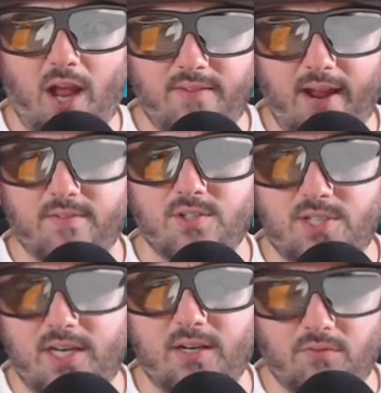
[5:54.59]
I've ever
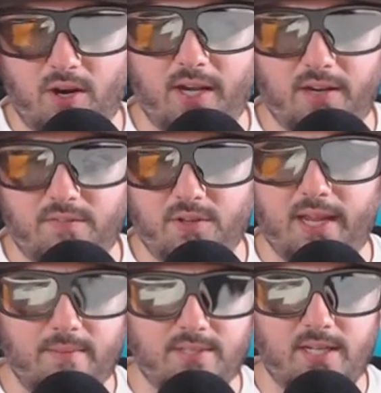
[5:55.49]
seen in writing for
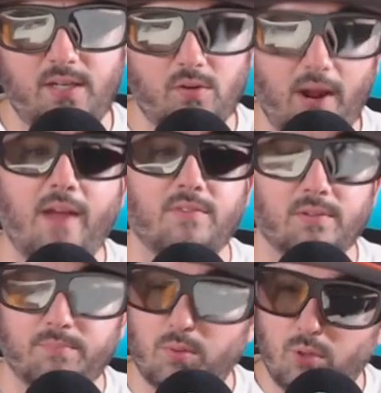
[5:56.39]
the MCU ever.
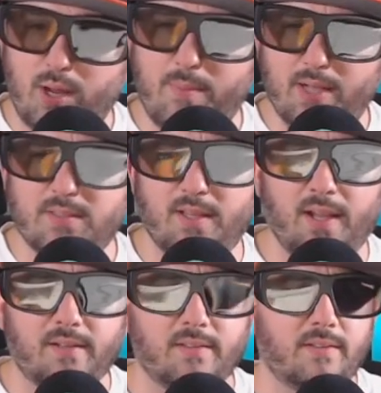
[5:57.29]
But we'll get back to that.